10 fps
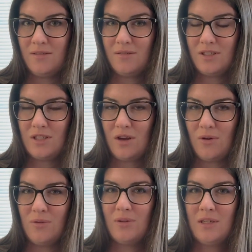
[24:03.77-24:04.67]

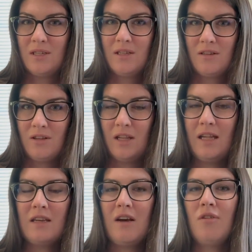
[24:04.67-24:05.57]
So the
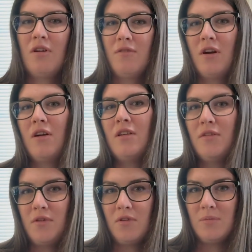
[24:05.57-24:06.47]
layout of our
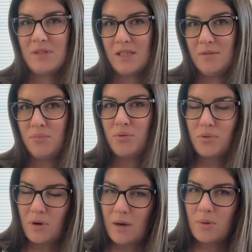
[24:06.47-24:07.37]
living room is going to
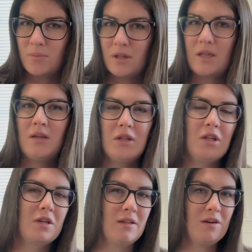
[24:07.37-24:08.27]
probably
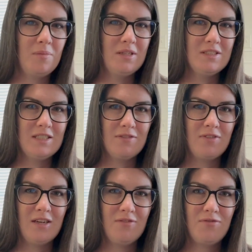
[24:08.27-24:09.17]
look a little bit
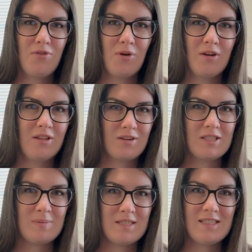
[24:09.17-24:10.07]
different for the
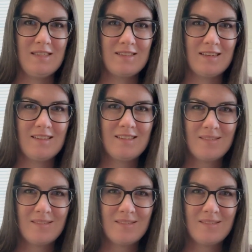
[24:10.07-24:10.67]
Christmas season.